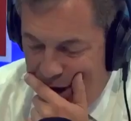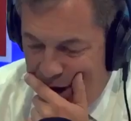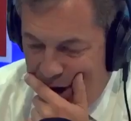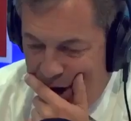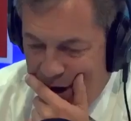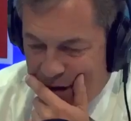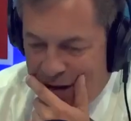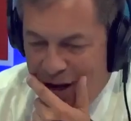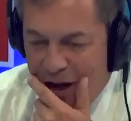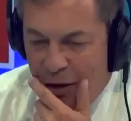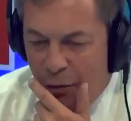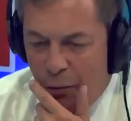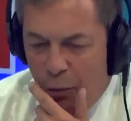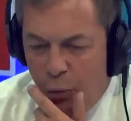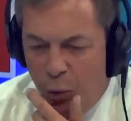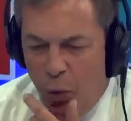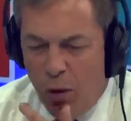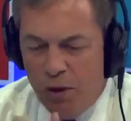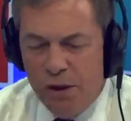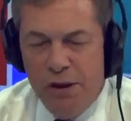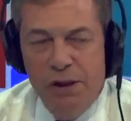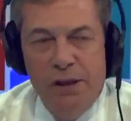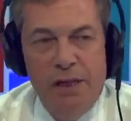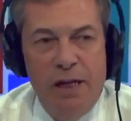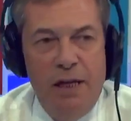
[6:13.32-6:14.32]
I think,
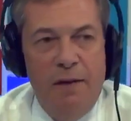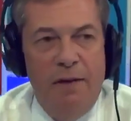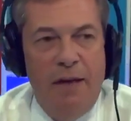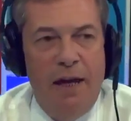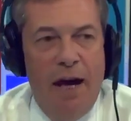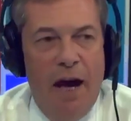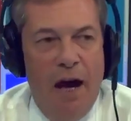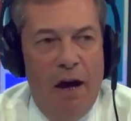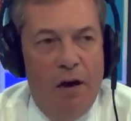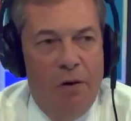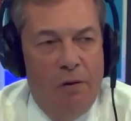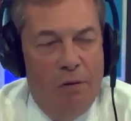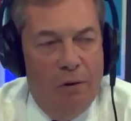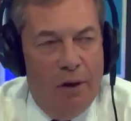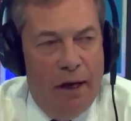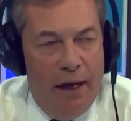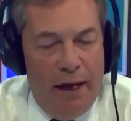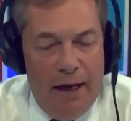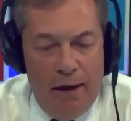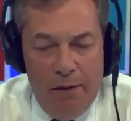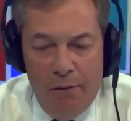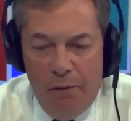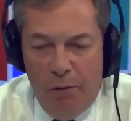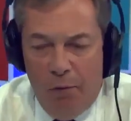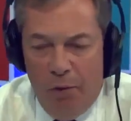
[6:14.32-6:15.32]
wasn't he the
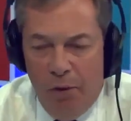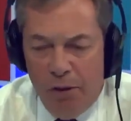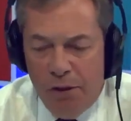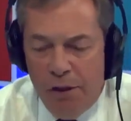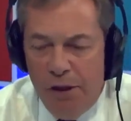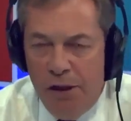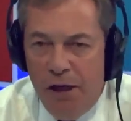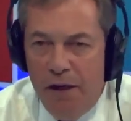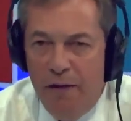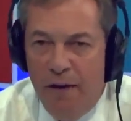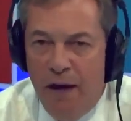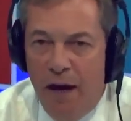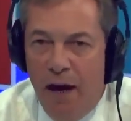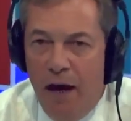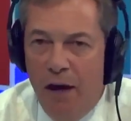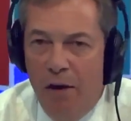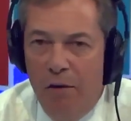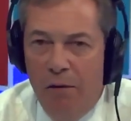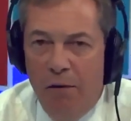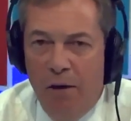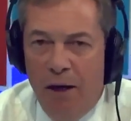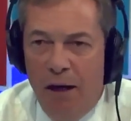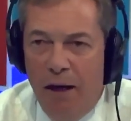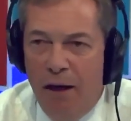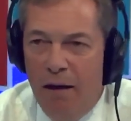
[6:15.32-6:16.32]

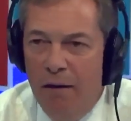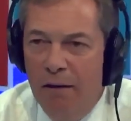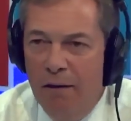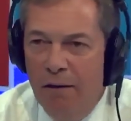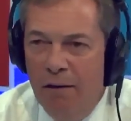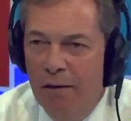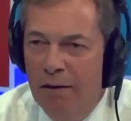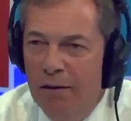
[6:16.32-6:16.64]
only